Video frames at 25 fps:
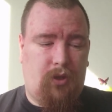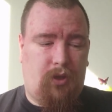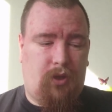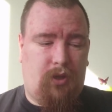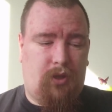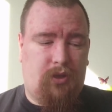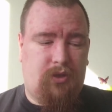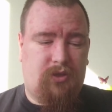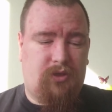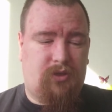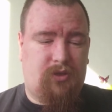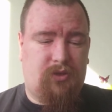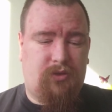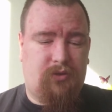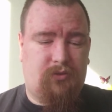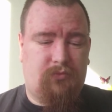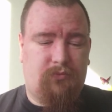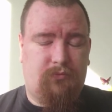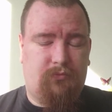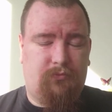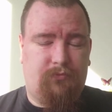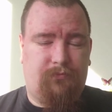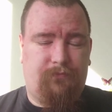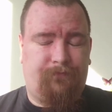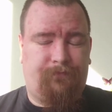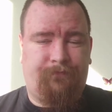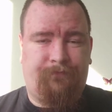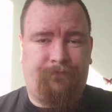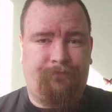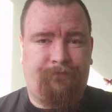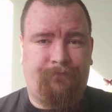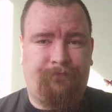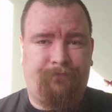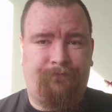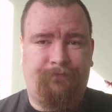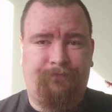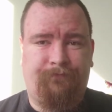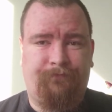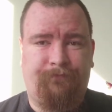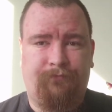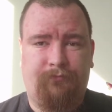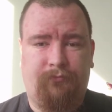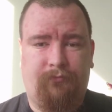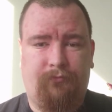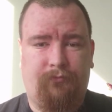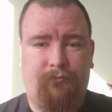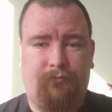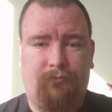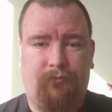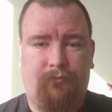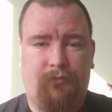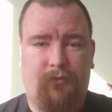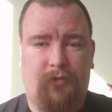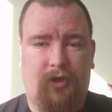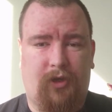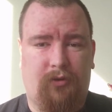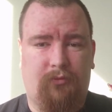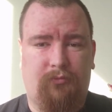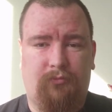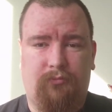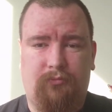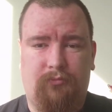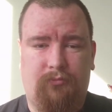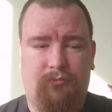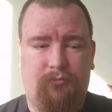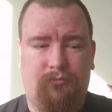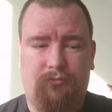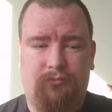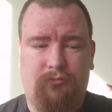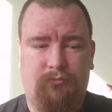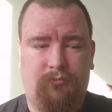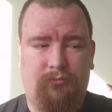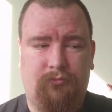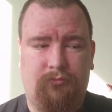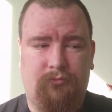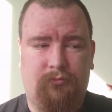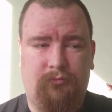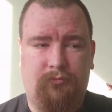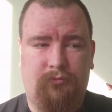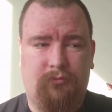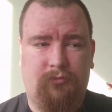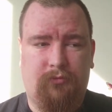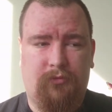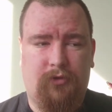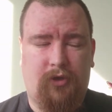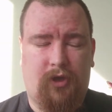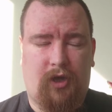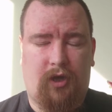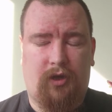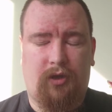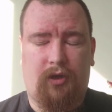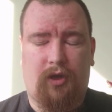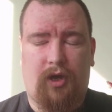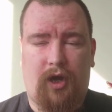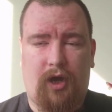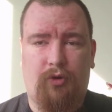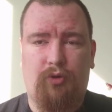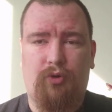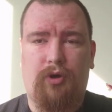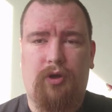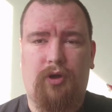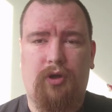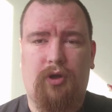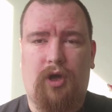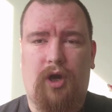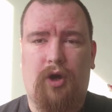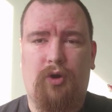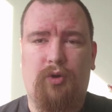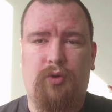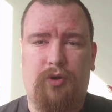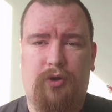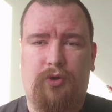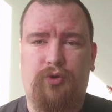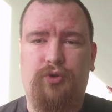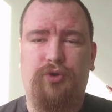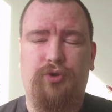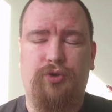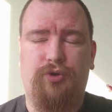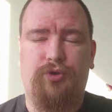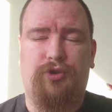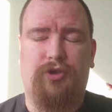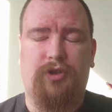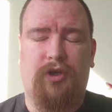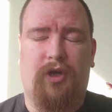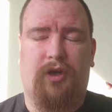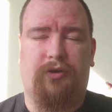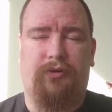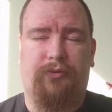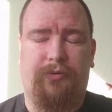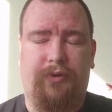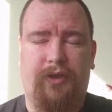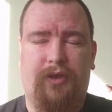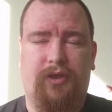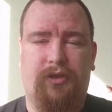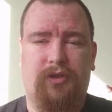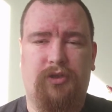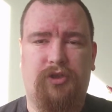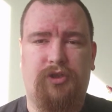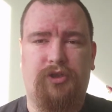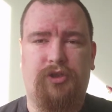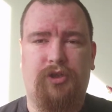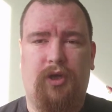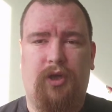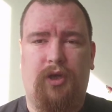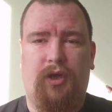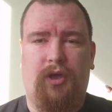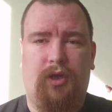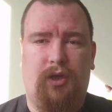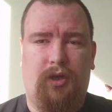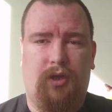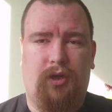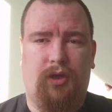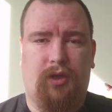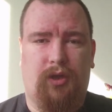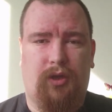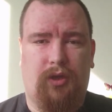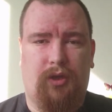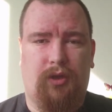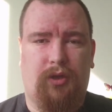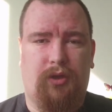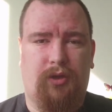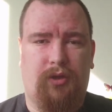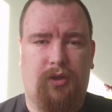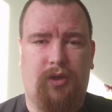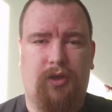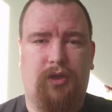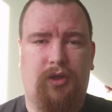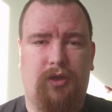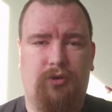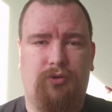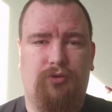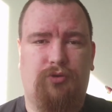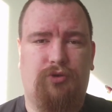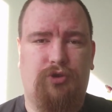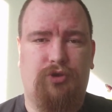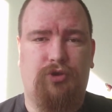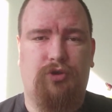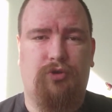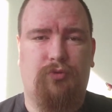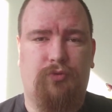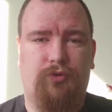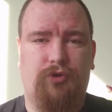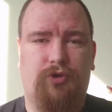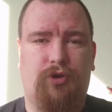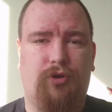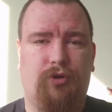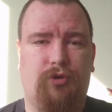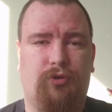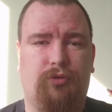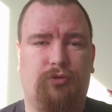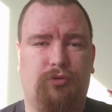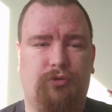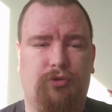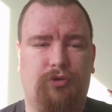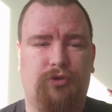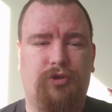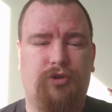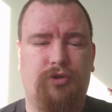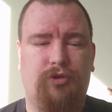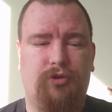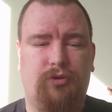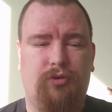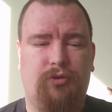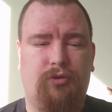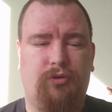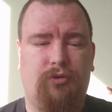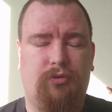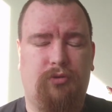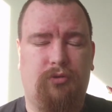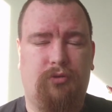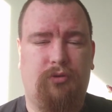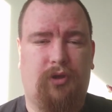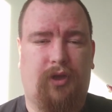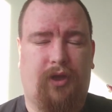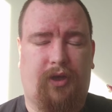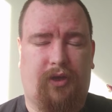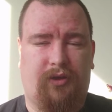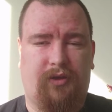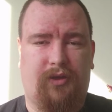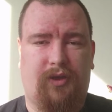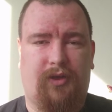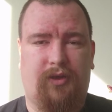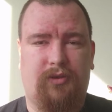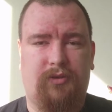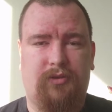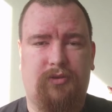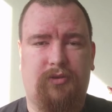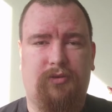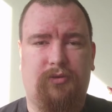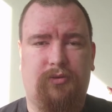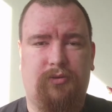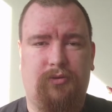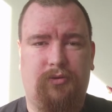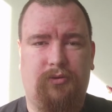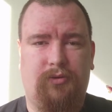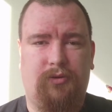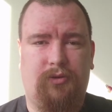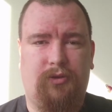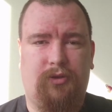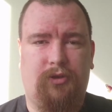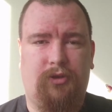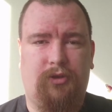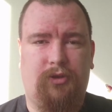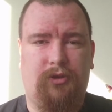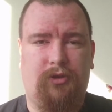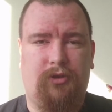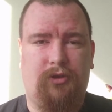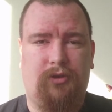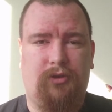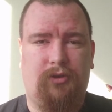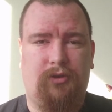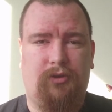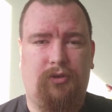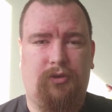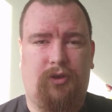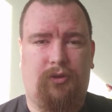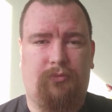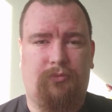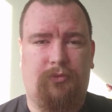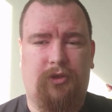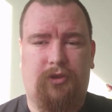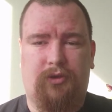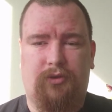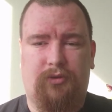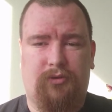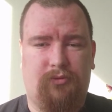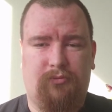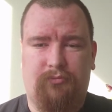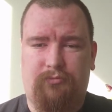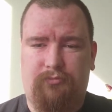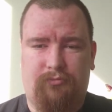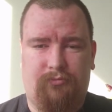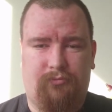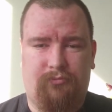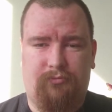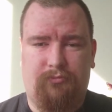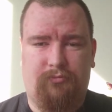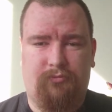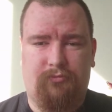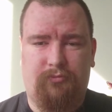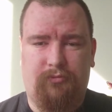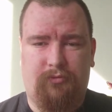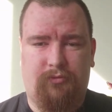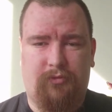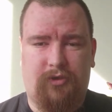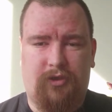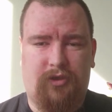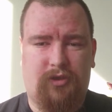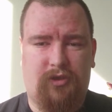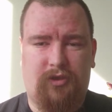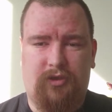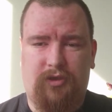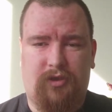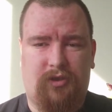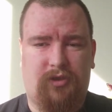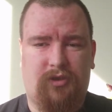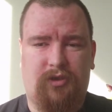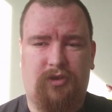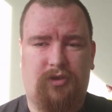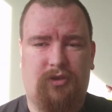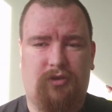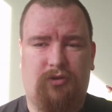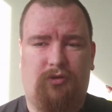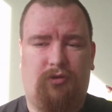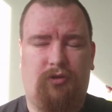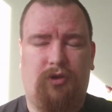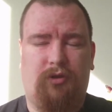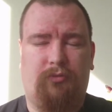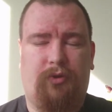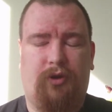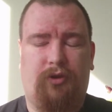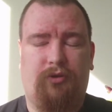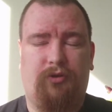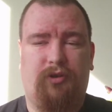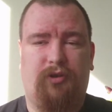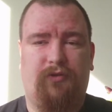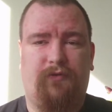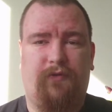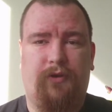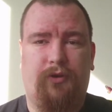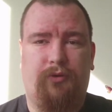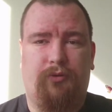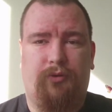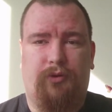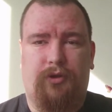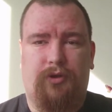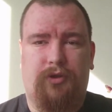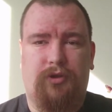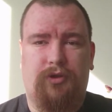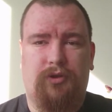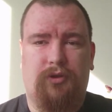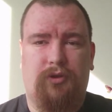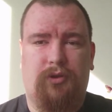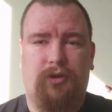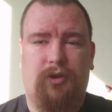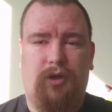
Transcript: it's, yeah. How could I reach the YouTube's goals like that? I mean, it's all about the viewers,